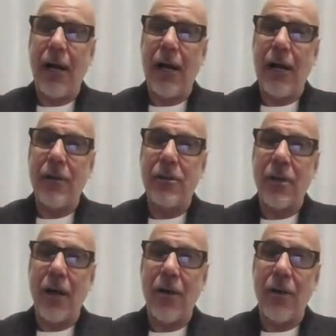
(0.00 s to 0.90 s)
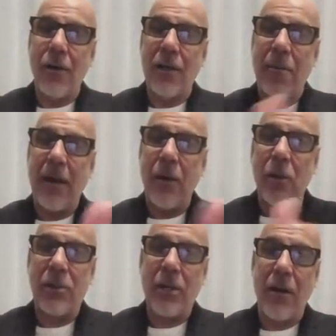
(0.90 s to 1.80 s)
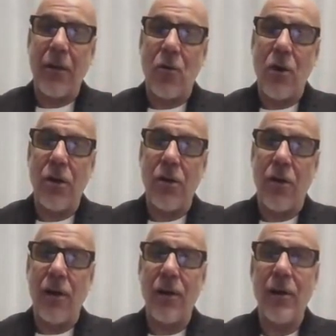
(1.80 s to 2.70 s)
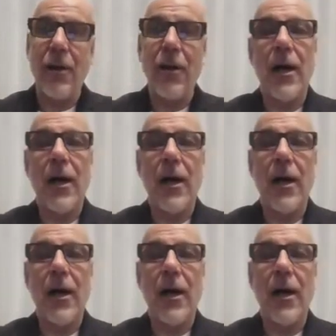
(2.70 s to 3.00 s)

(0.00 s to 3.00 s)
Uh, so depending which side of the coin you're on,